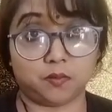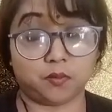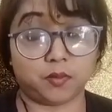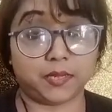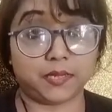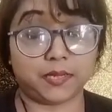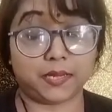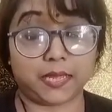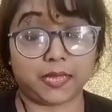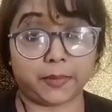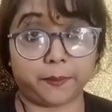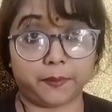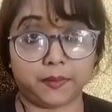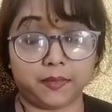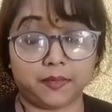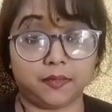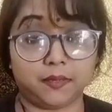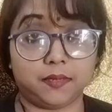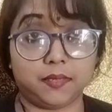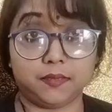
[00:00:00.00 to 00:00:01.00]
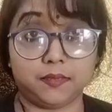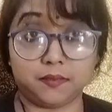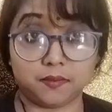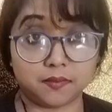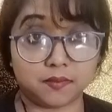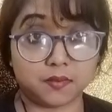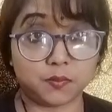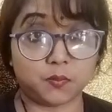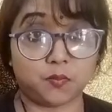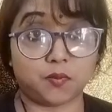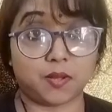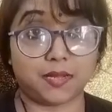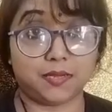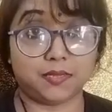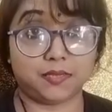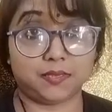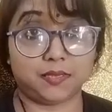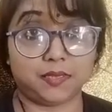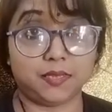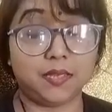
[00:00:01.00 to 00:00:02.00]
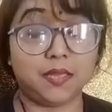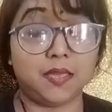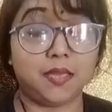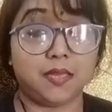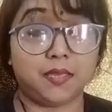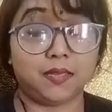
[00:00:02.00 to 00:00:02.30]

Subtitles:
when have a leadership quality,